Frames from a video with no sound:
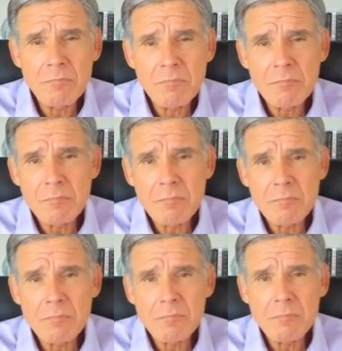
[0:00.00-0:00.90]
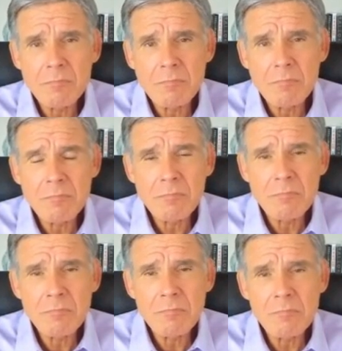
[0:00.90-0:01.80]

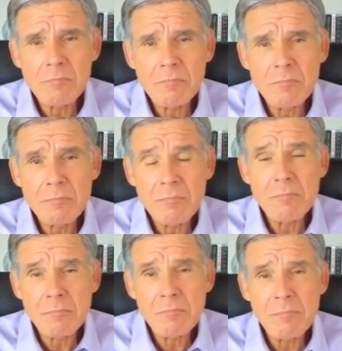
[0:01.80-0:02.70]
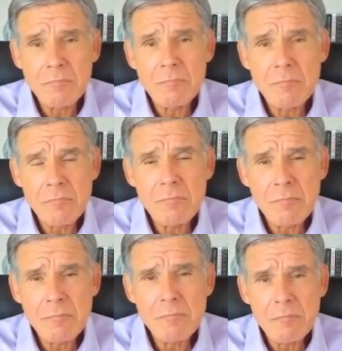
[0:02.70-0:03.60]

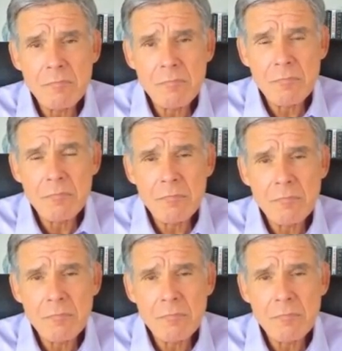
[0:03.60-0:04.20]
This person isn't speaking.